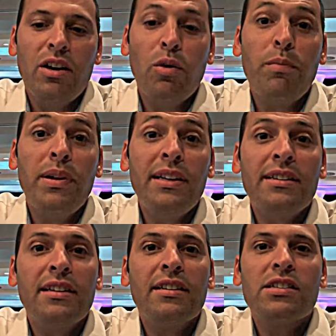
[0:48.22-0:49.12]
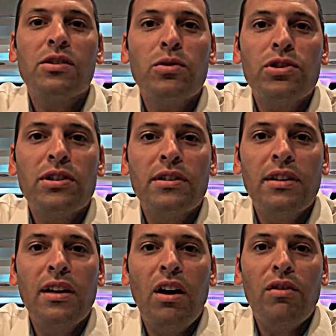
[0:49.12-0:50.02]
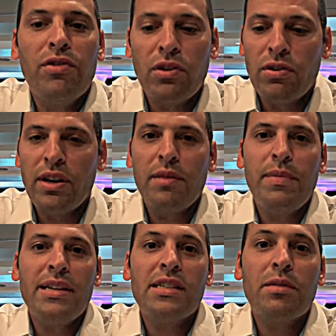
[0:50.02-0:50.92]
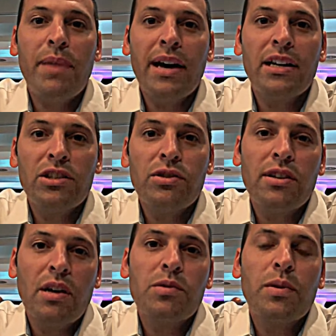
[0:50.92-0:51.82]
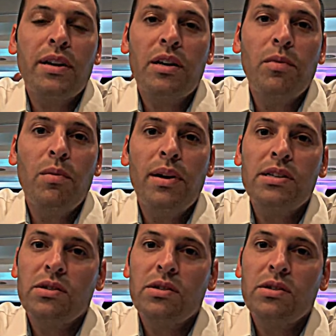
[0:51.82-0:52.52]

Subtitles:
completing the solution of your basic package that comes with Click Mobile.